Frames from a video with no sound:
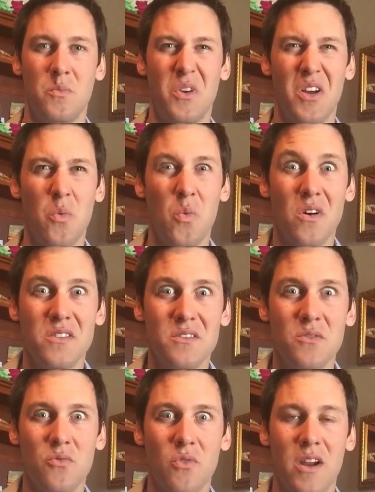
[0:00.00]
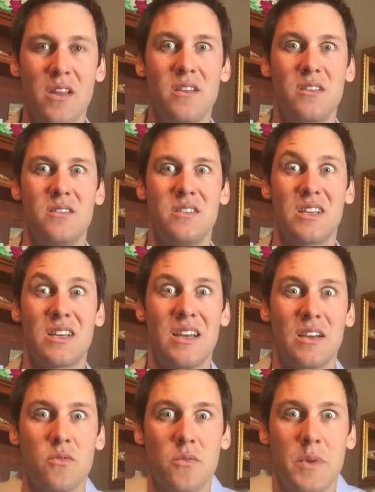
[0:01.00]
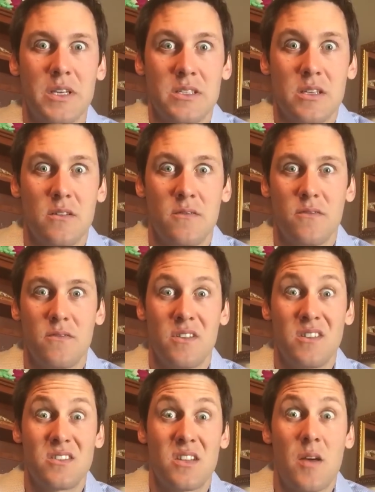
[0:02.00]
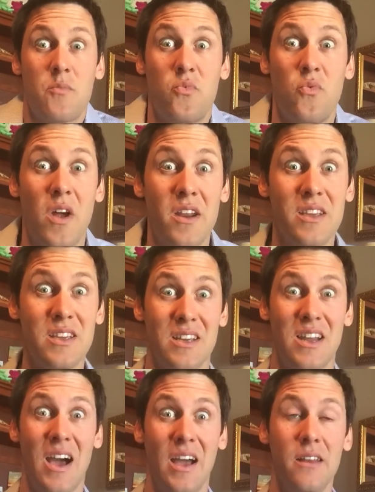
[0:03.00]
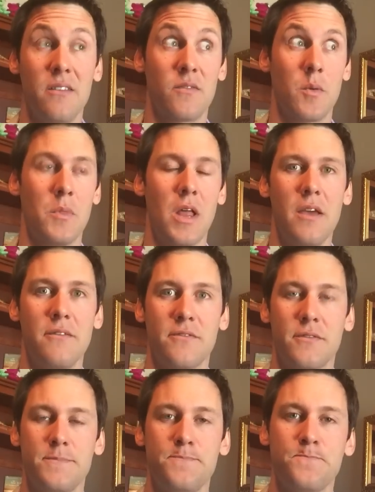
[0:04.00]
but I wasn't ready to connect with myself and to stop running and hiding from life.